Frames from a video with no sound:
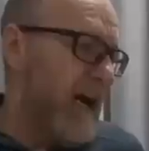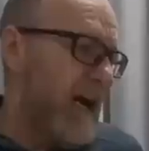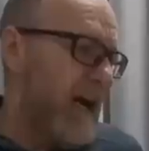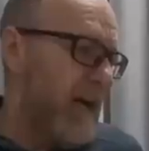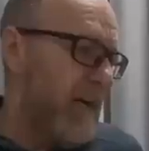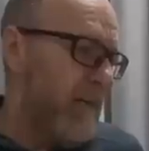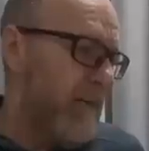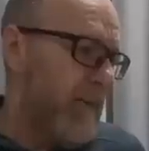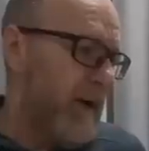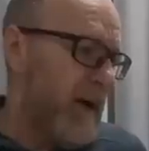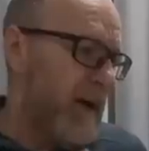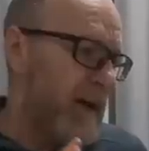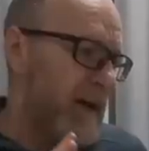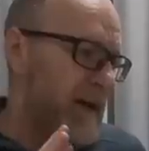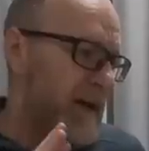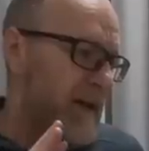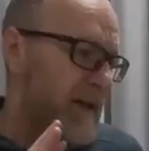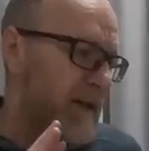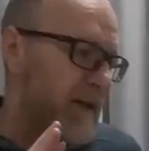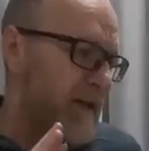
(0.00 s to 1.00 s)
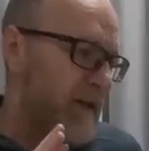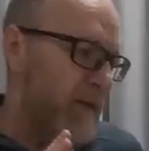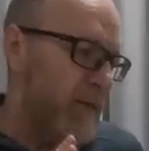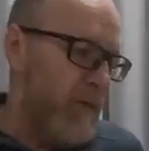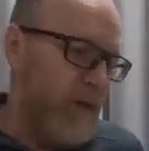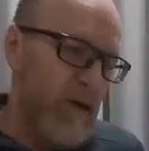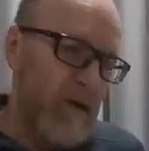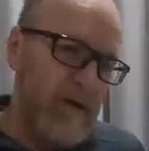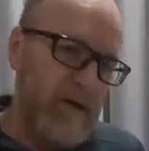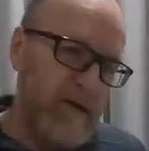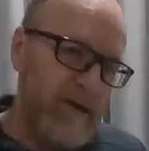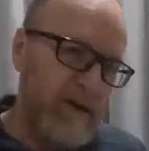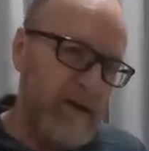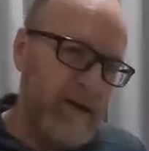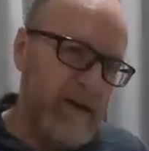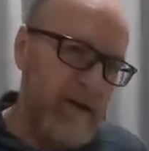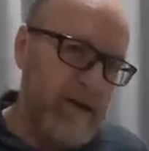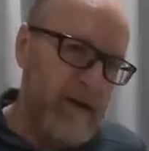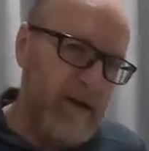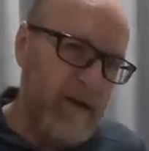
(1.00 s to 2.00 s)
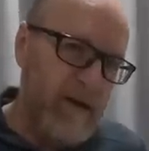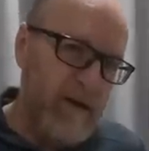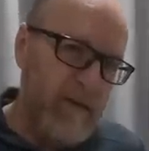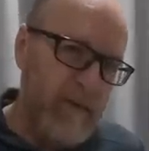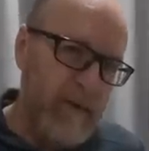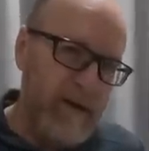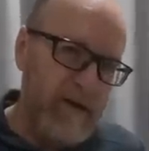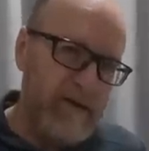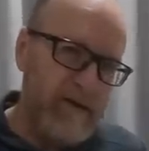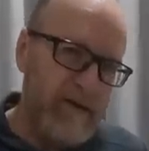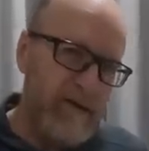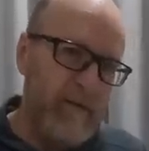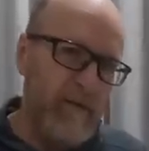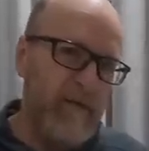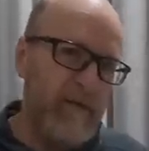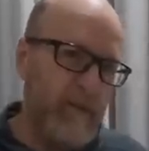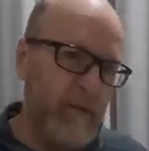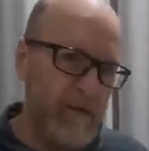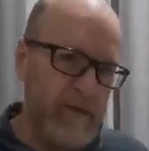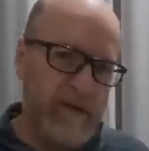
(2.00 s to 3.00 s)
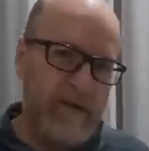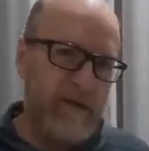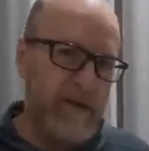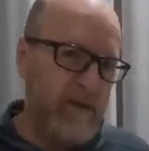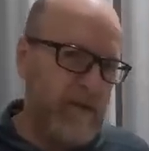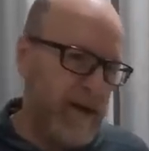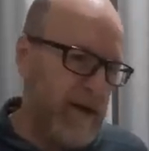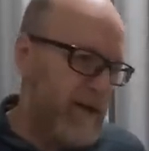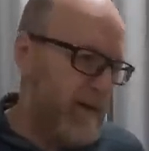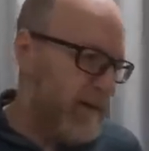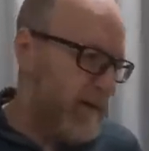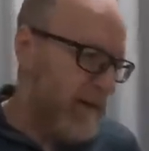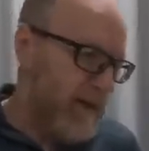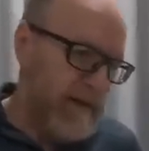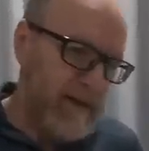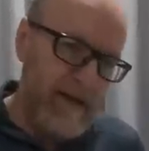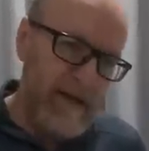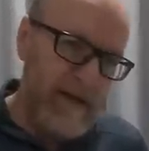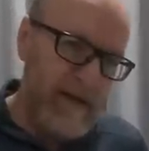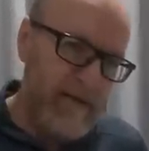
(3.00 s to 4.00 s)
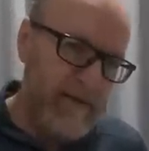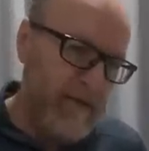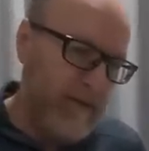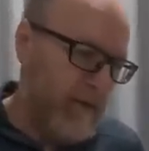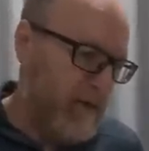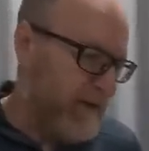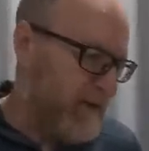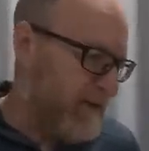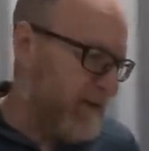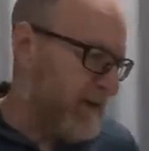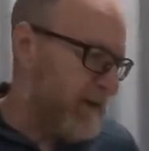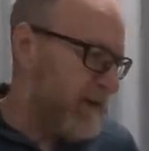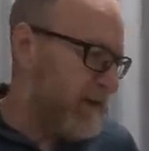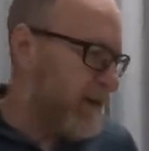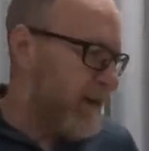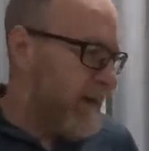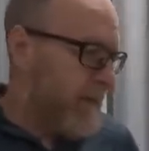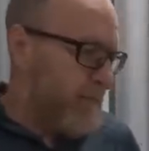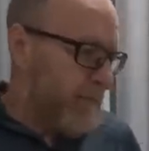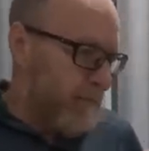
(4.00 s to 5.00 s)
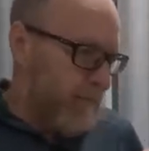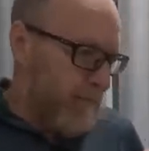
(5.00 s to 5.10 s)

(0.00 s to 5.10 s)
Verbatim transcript: uh, but the rocks here are among some of the most incredible I think I've ever seen.